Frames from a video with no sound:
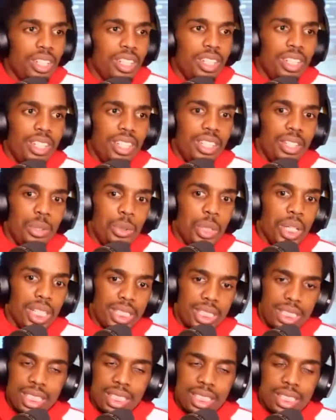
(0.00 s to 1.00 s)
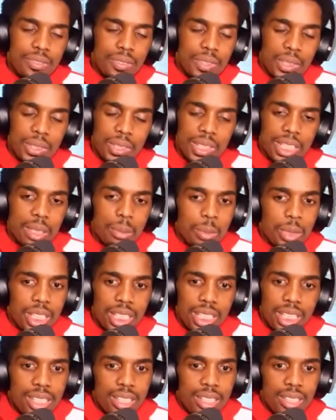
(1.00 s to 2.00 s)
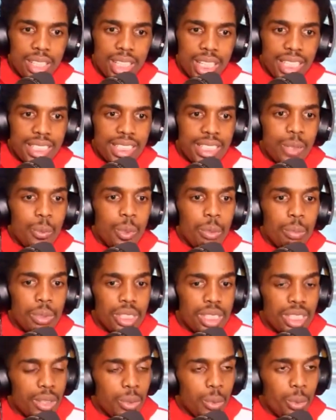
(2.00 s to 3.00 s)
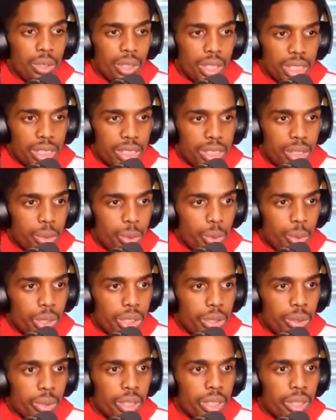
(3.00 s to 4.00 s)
you guys take this for granted man That less than 1% of the world gets to do what we're doing